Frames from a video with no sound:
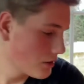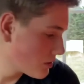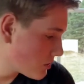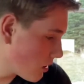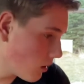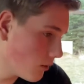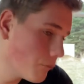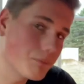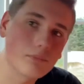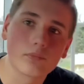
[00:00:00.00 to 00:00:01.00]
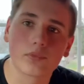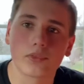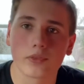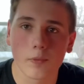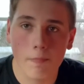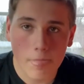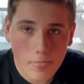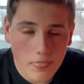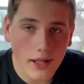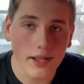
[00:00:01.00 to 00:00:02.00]
So
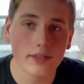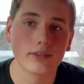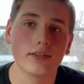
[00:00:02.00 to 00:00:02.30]
that